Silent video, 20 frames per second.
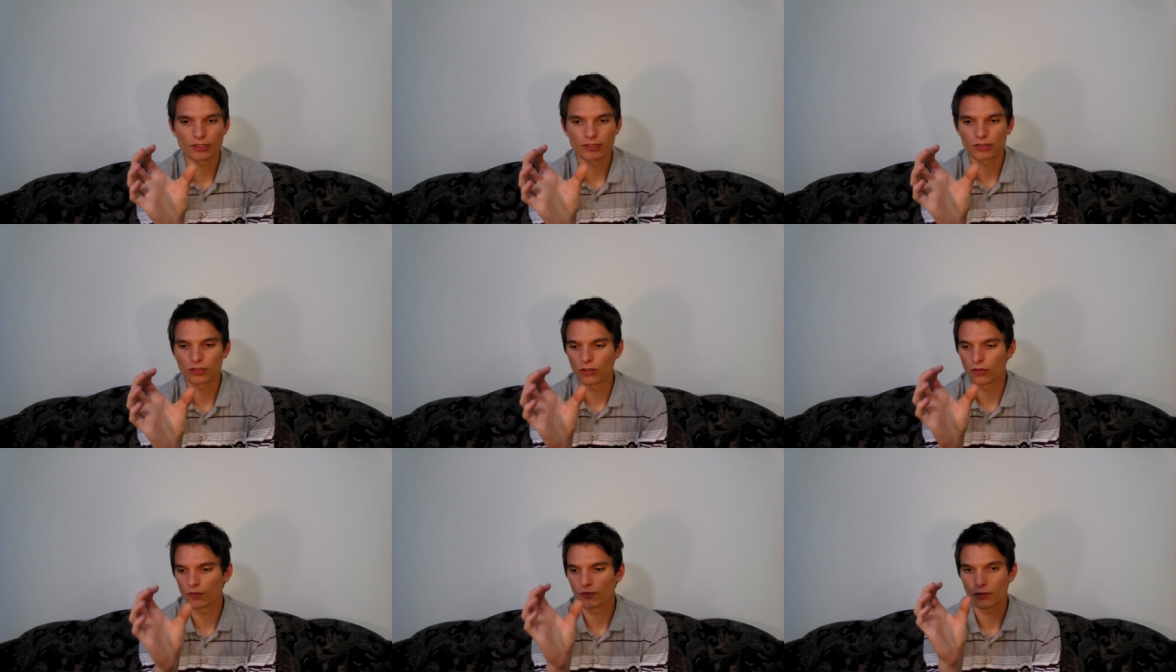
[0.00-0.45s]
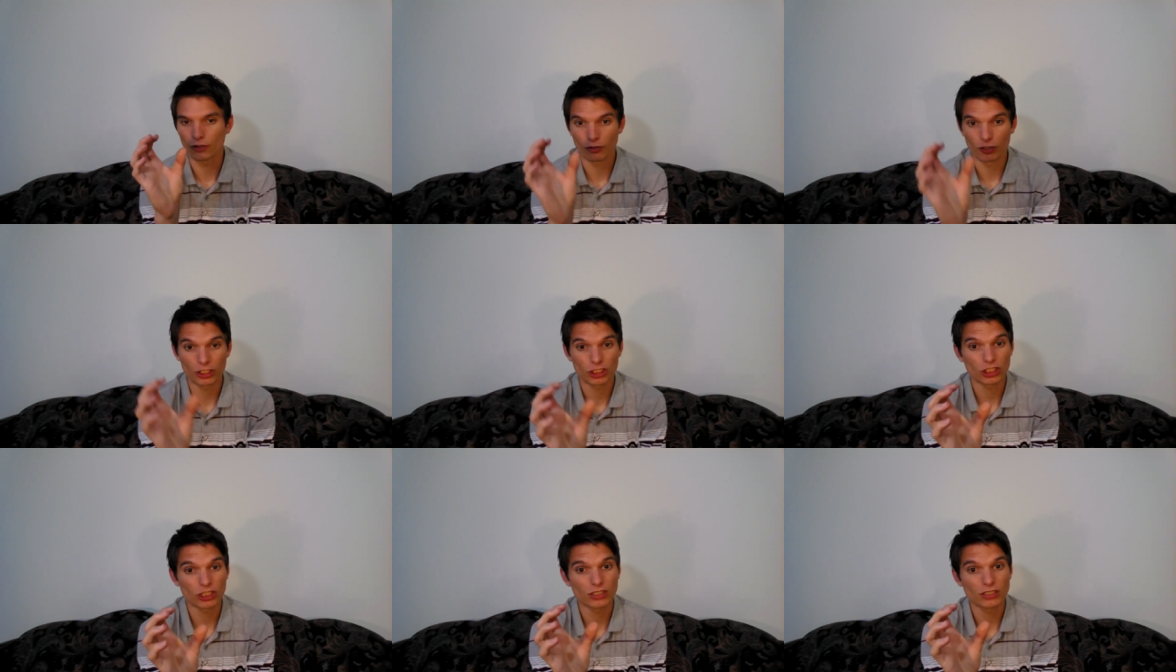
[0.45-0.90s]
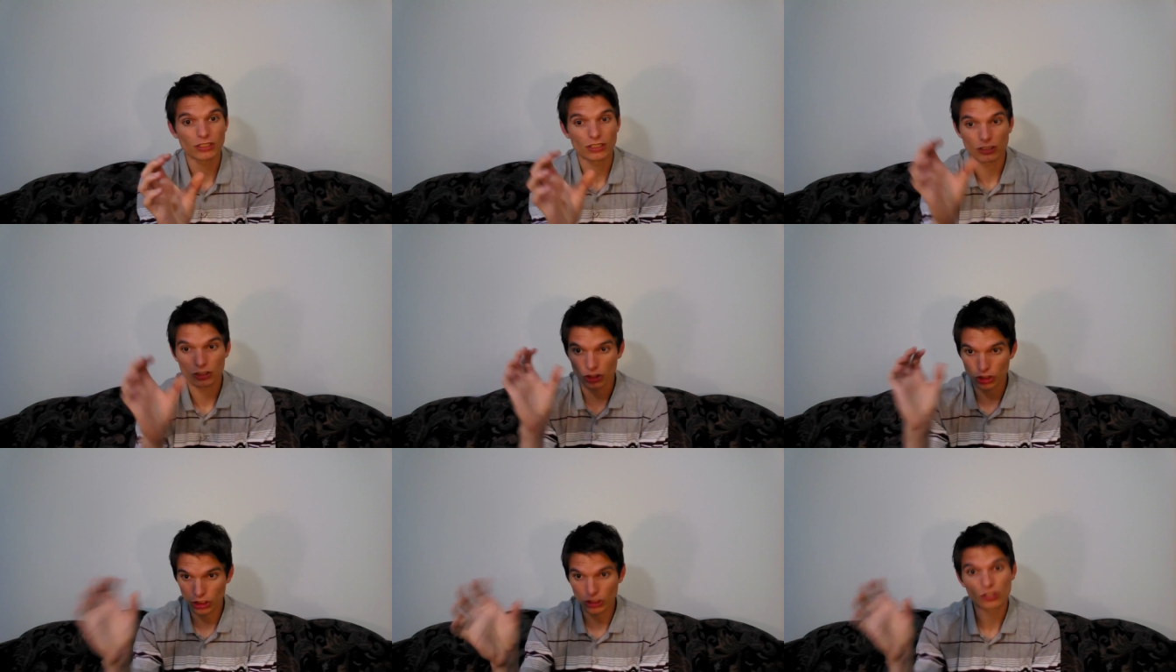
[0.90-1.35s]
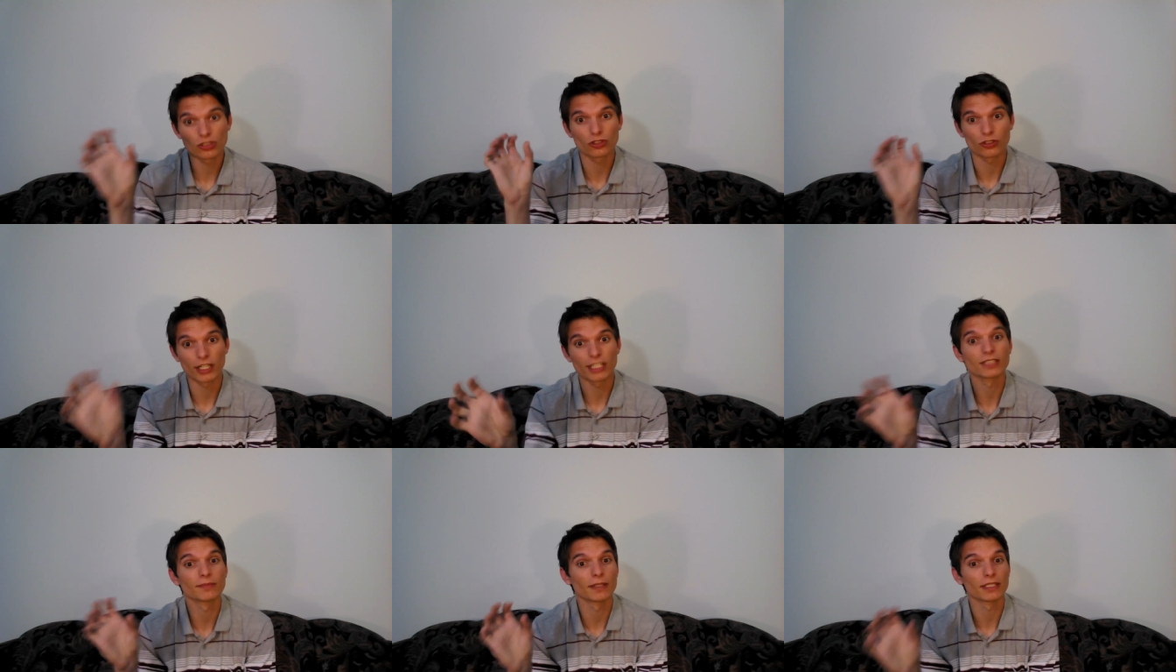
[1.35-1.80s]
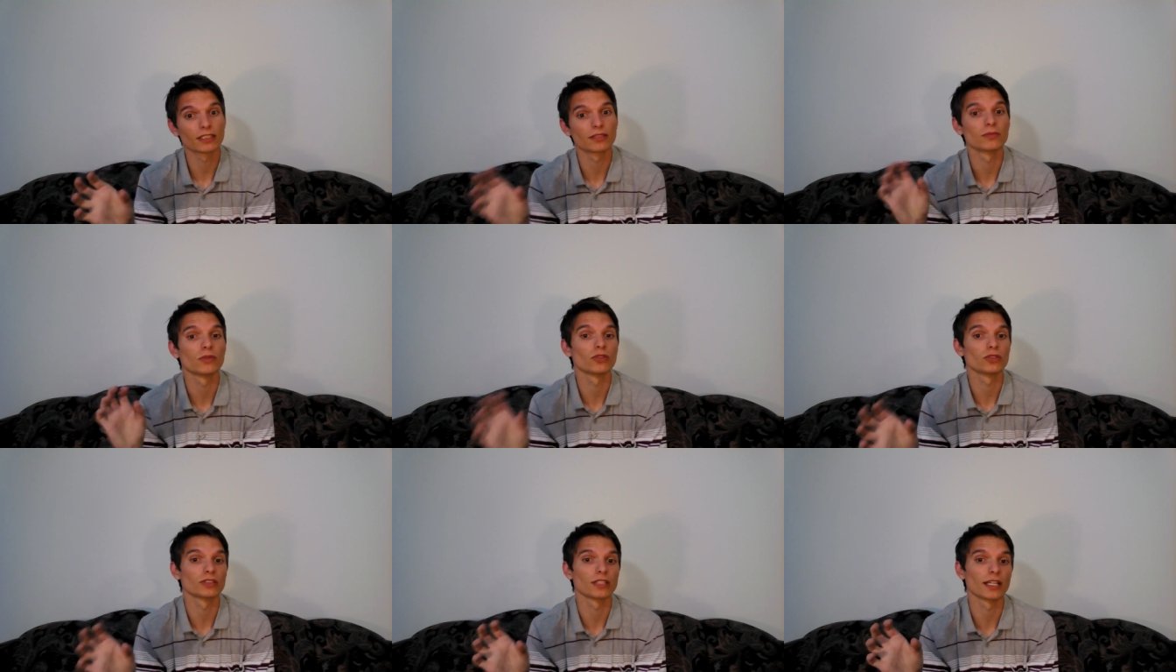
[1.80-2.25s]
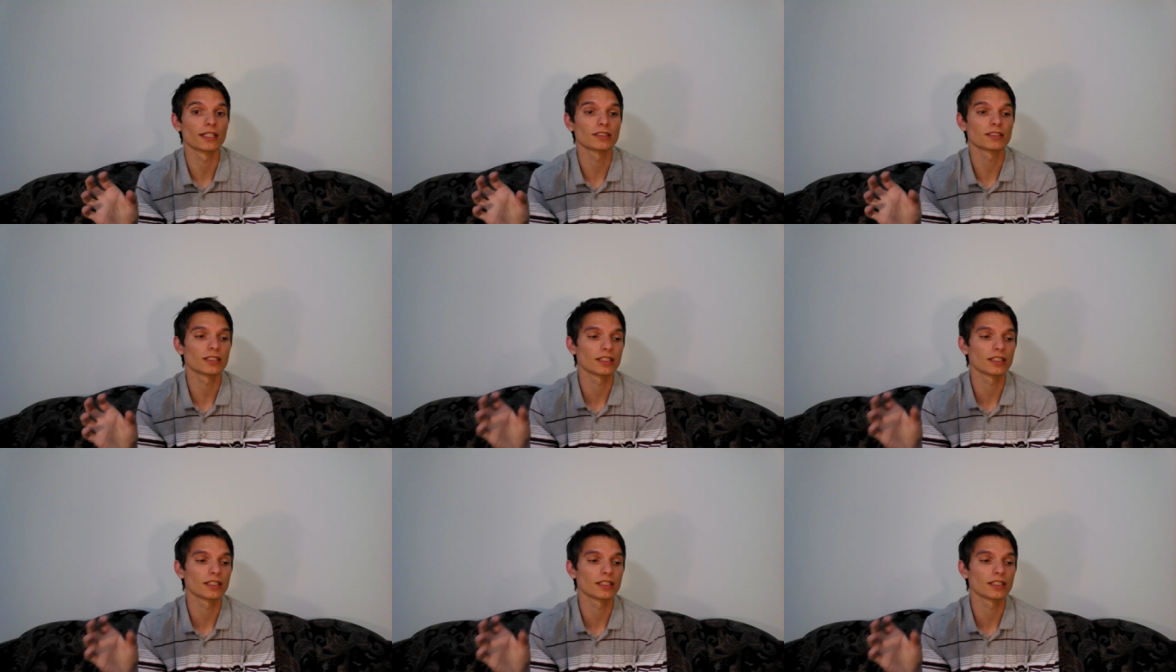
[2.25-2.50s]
So for Christians, it's Jesus Christ makes the most sense.